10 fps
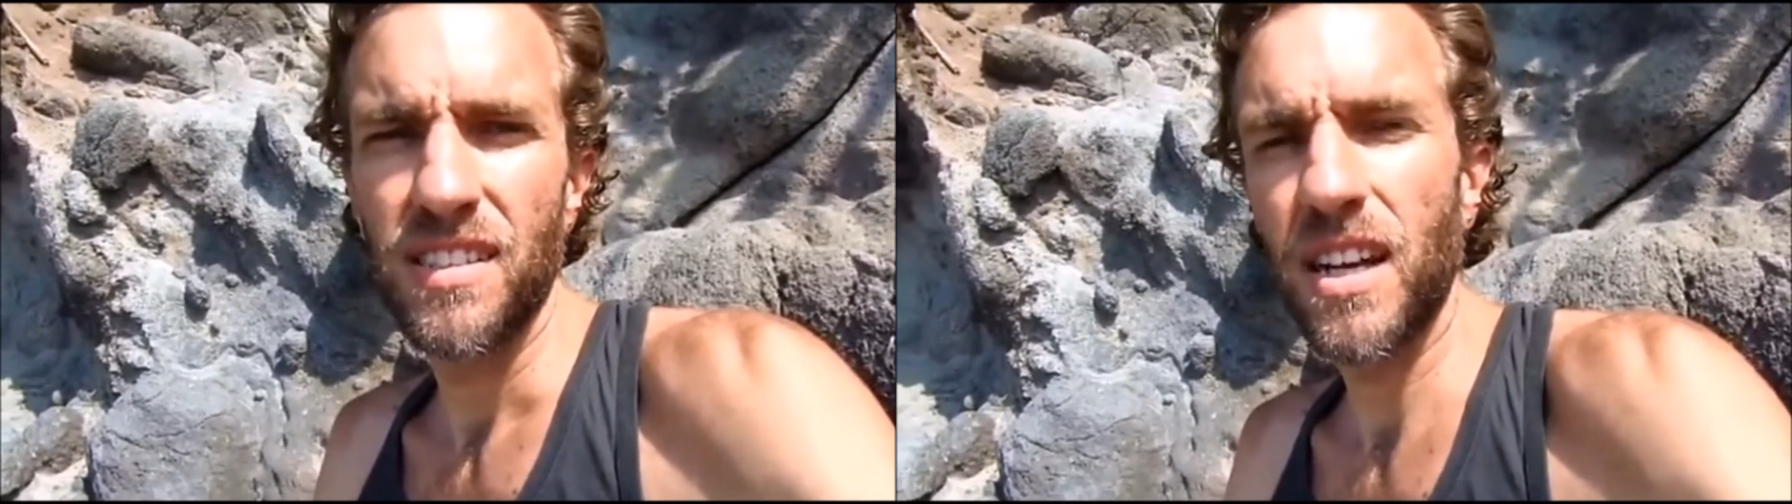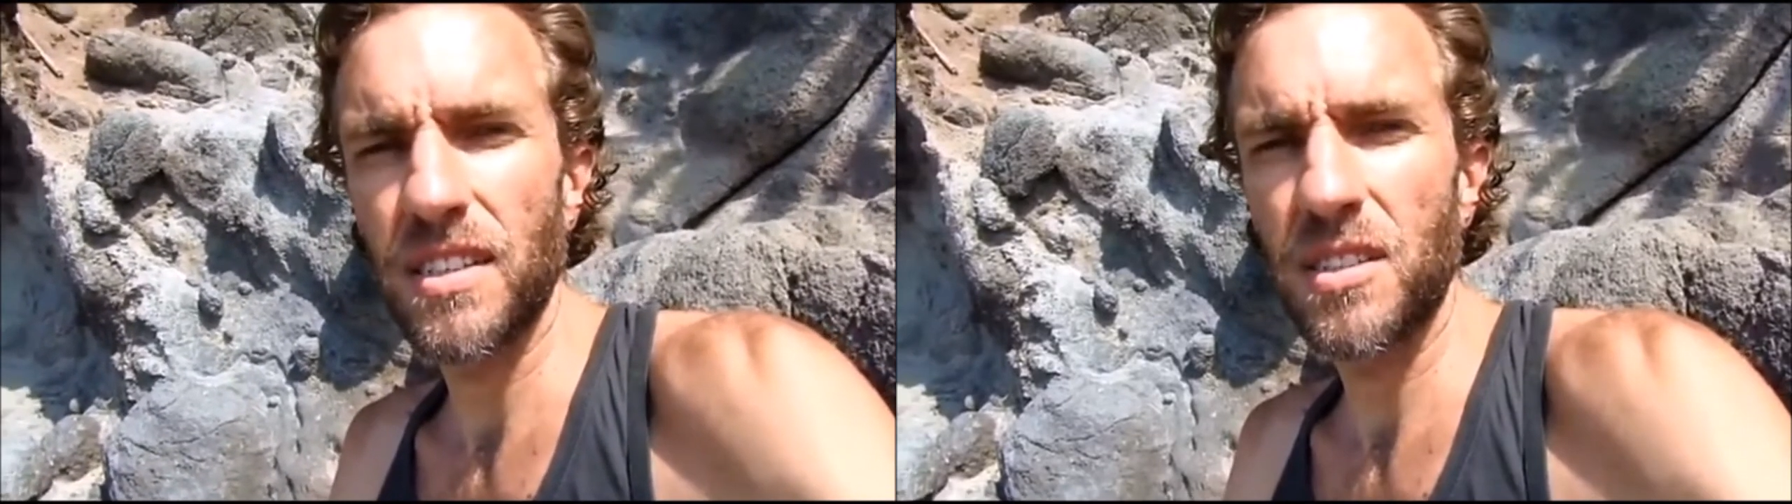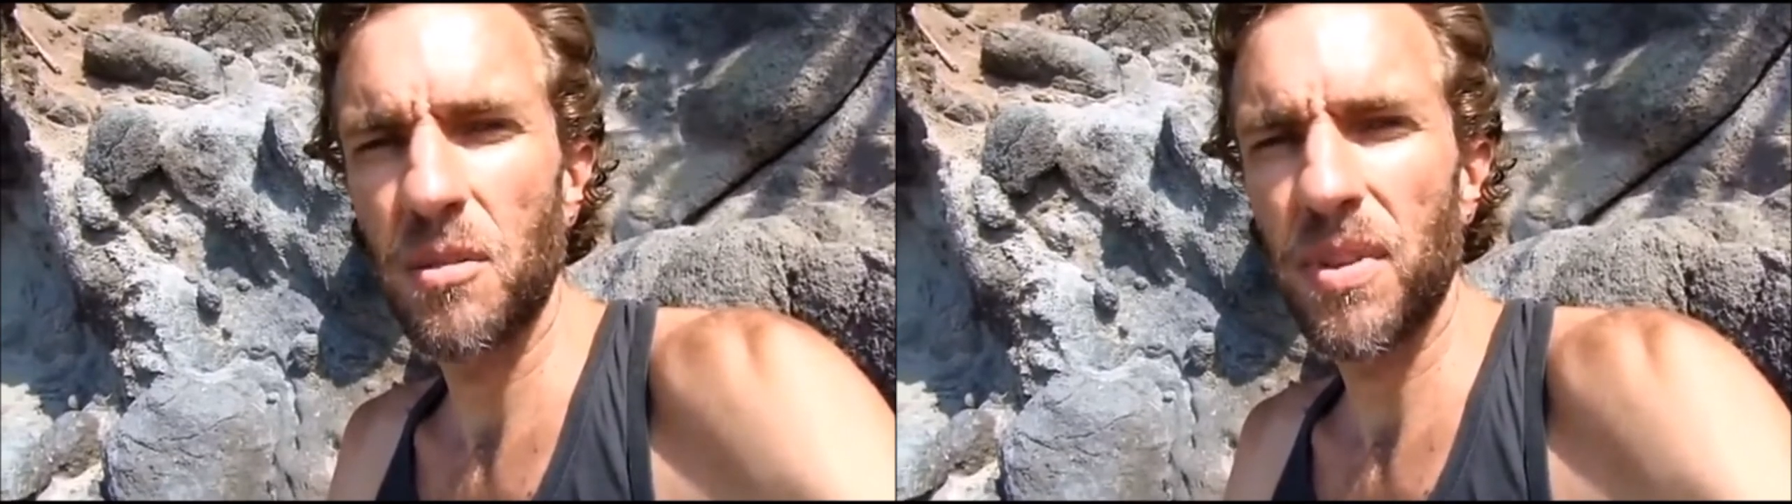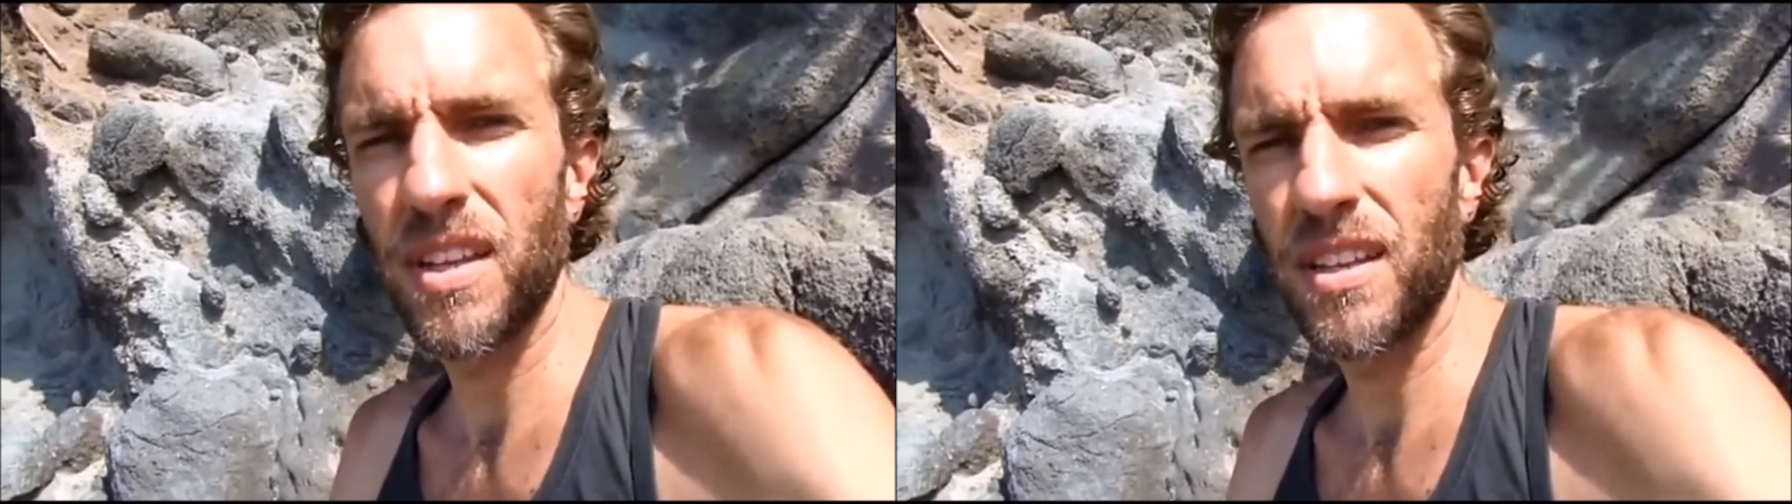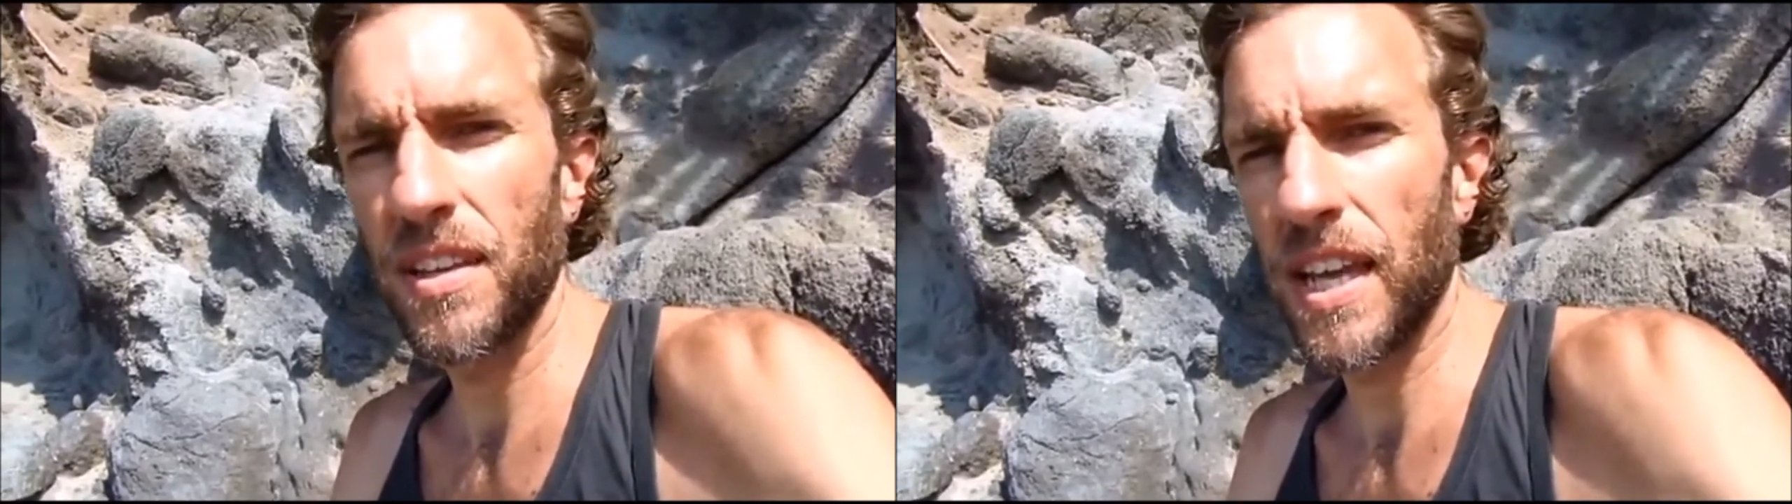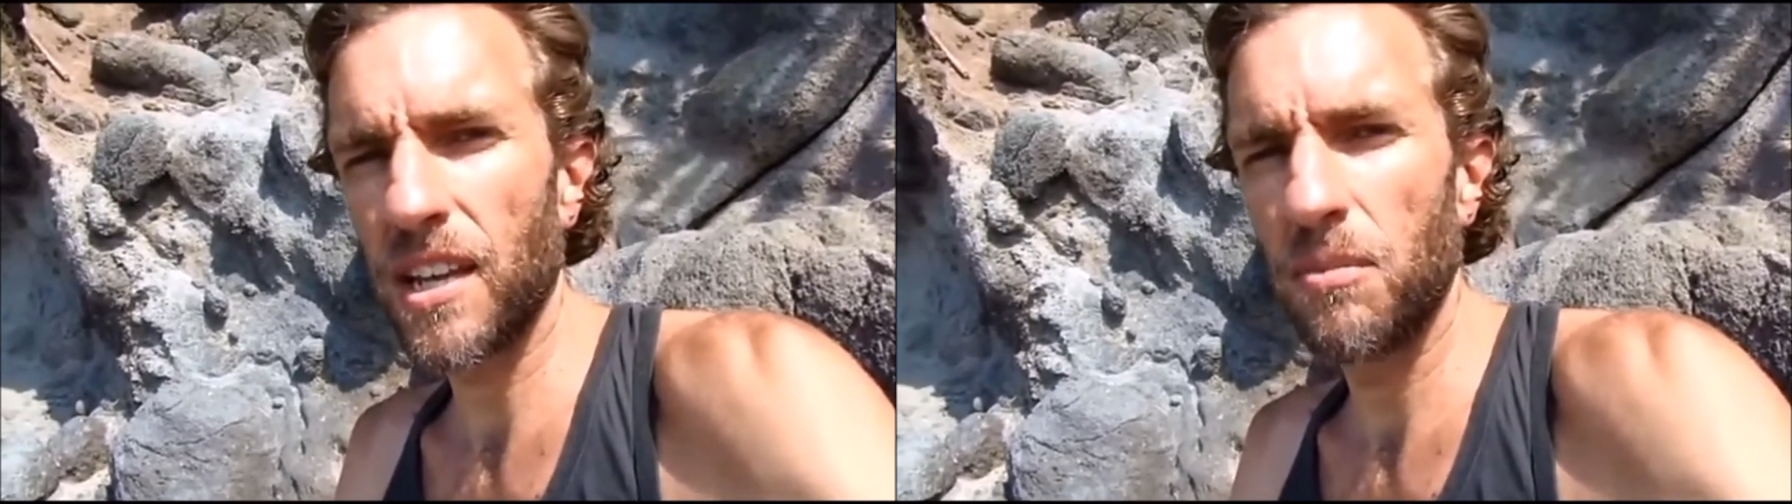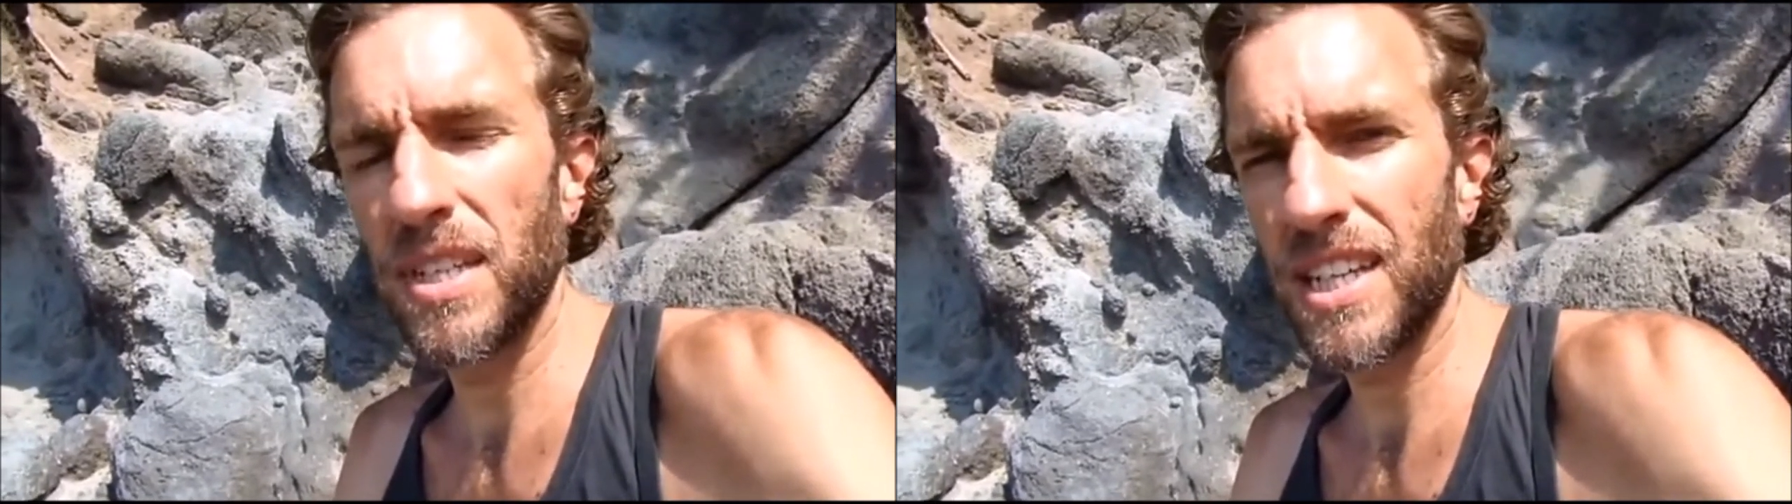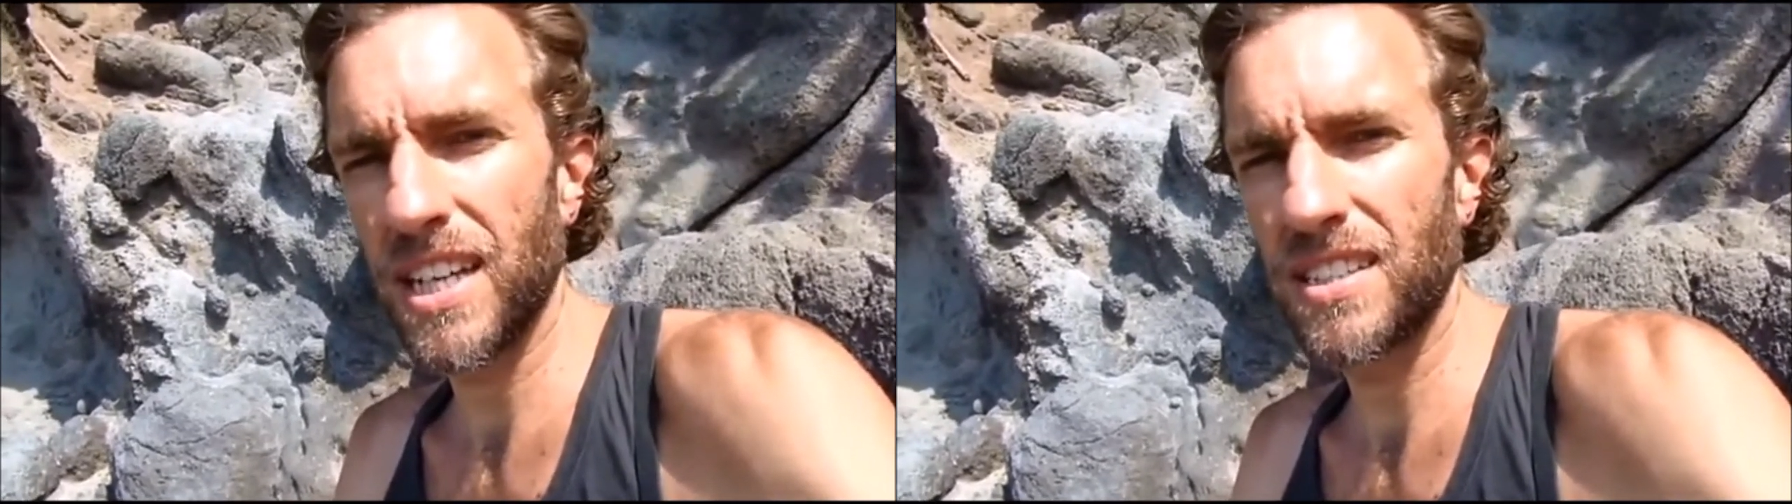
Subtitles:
is not something that can be